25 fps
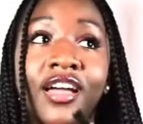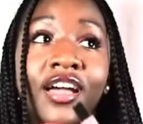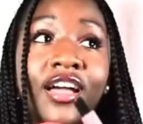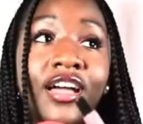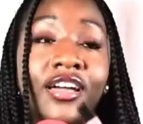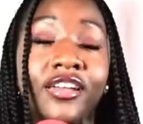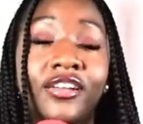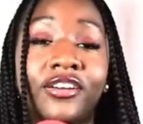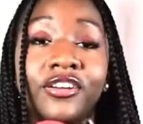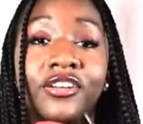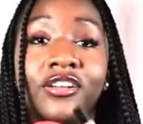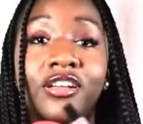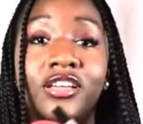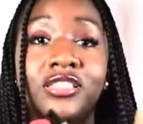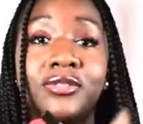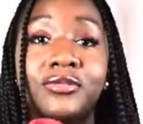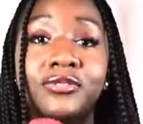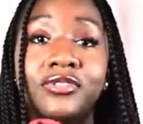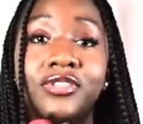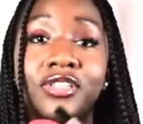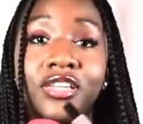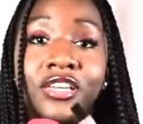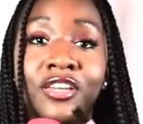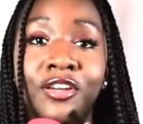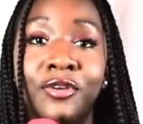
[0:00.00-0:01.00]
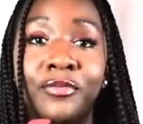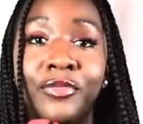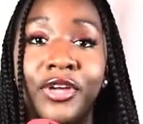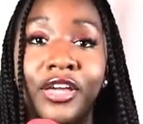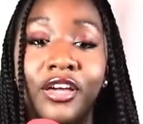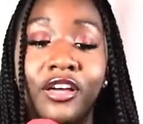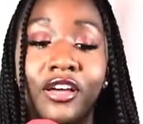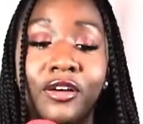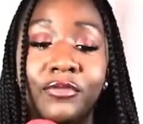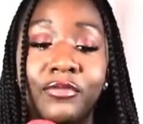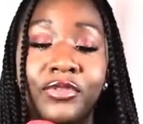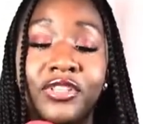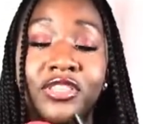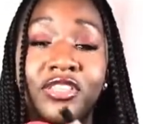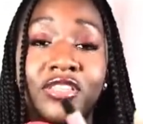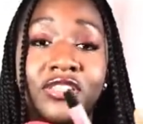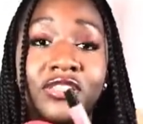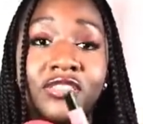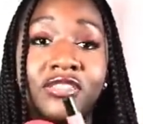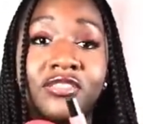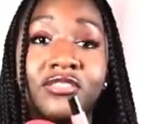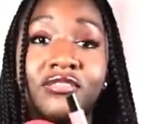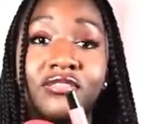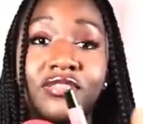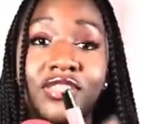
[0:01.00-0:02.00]
I know you're not supposed to eat your makeup, but
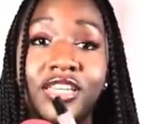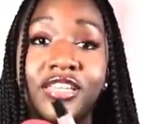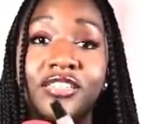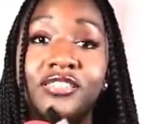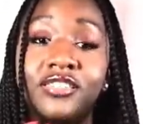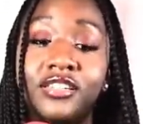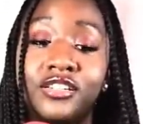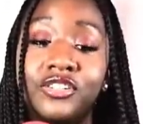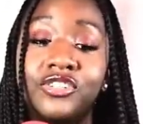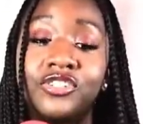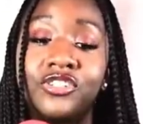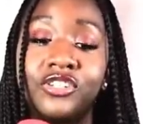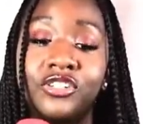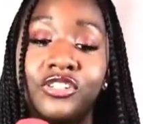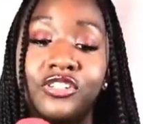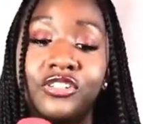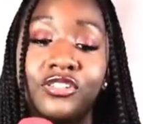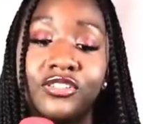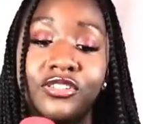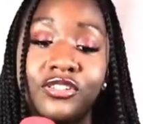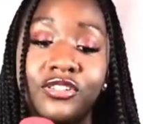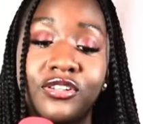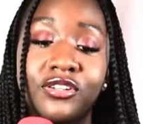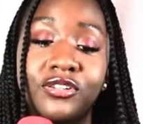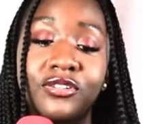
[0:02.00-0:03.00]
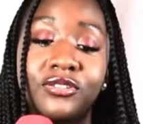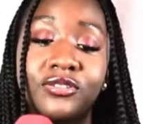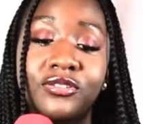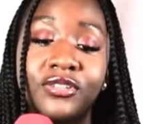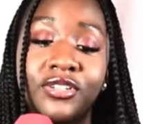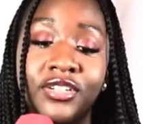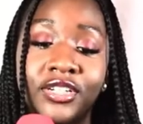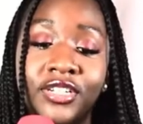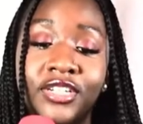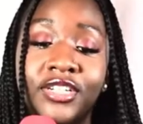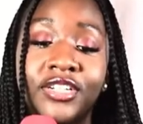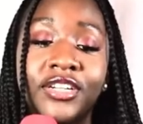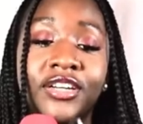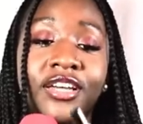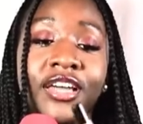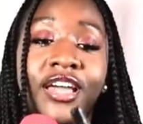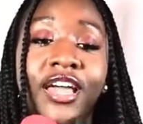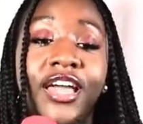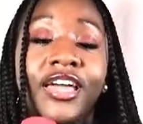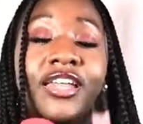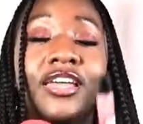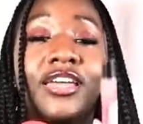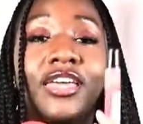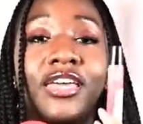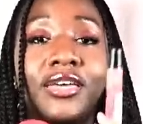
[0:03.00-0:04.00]
this tastes like sugar, so
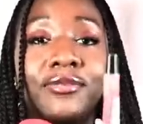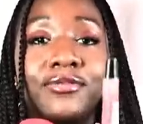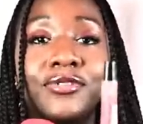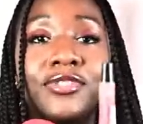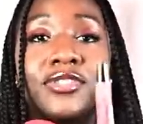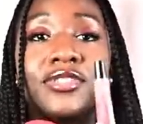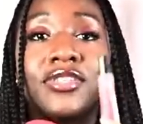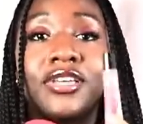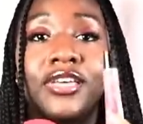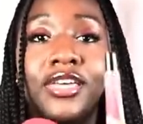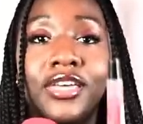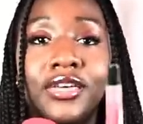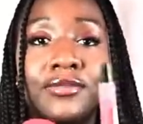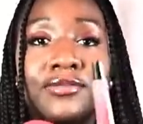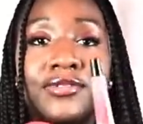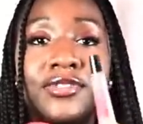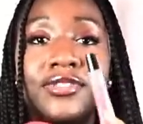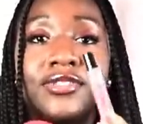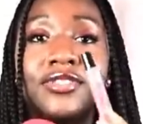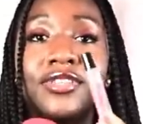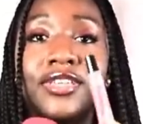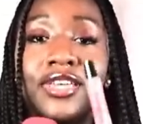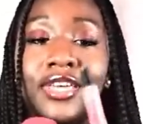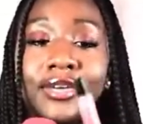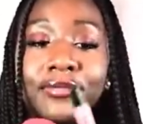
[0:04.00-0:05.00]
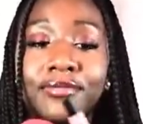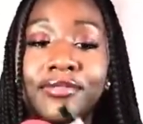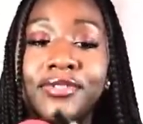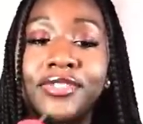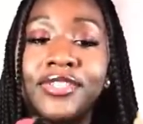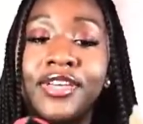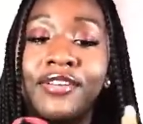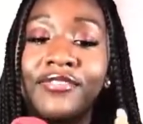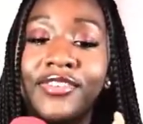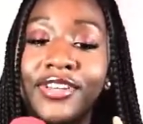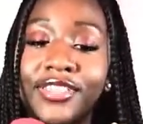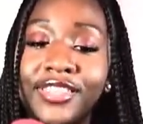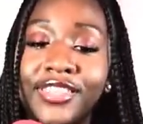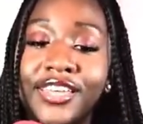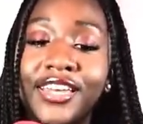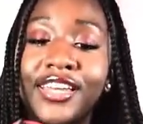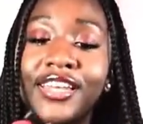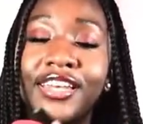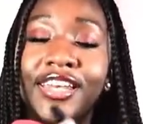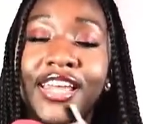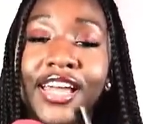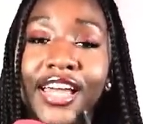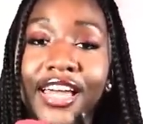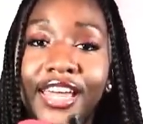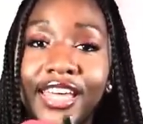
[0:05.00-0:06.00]
and it keeps it keeps keeps
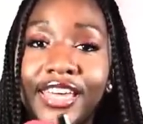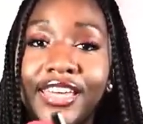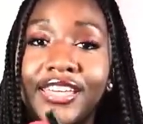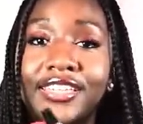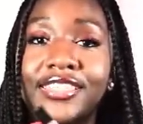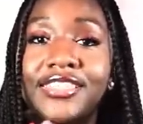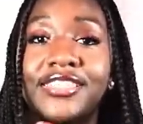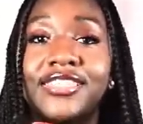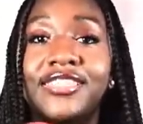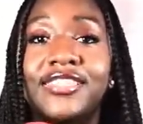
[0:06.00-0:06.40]
everything nice